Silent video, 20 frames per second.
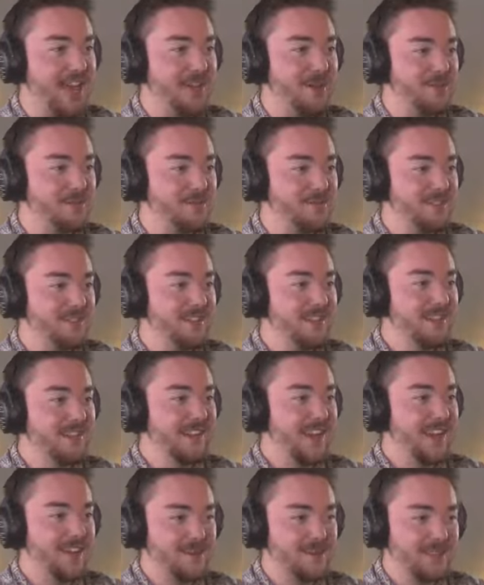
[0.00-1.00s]
I don't
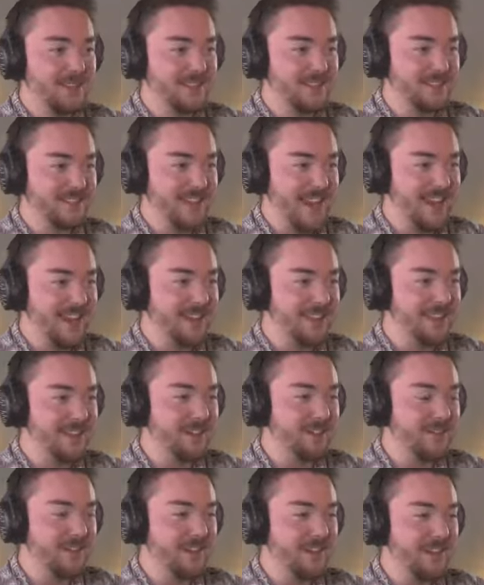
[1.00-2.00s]
think there's
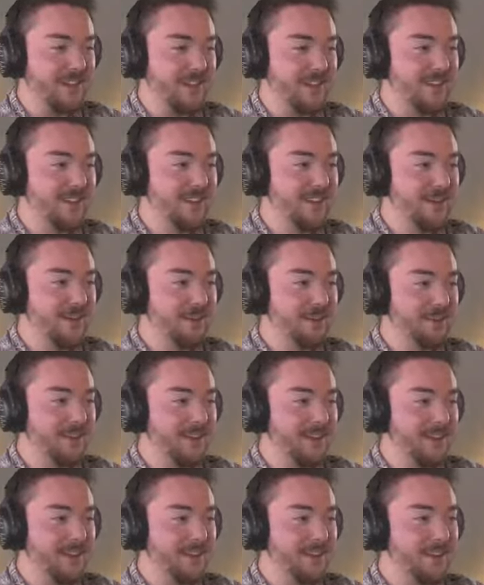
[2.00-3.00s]
anything over here. Hold on.
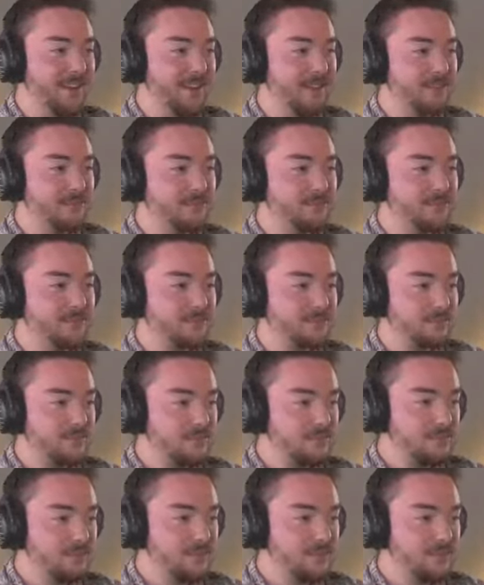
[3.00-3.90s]
This seems like a really